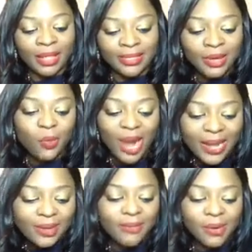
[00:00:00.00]
then why
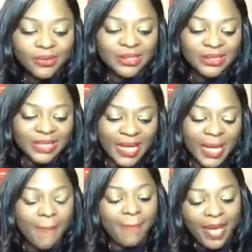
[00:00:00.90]
did Moses say
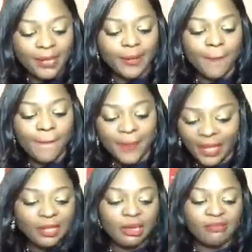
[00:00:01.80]
a man could
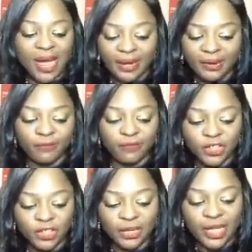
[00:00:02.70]
merely write an
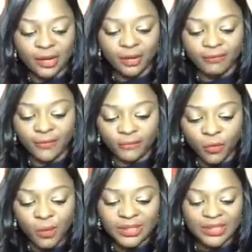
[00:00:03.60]
official letter of
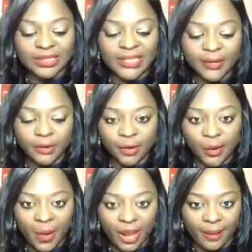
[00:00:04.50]
divorce and send her
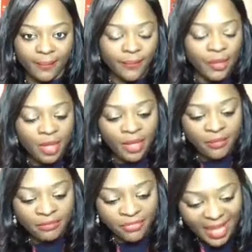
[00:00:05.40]
away?
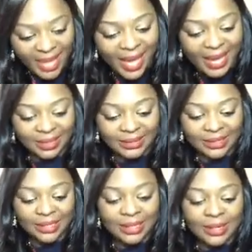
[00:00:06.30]
They
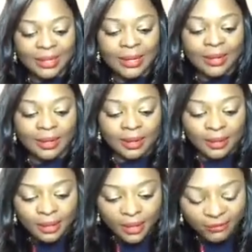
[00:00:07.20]
asked.
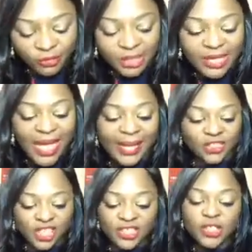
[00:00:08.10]
In verse
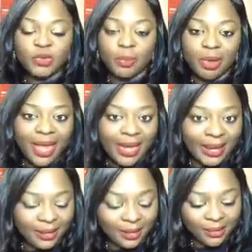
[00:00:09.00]
8, Jesus
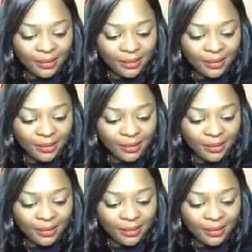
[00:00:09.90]
replied,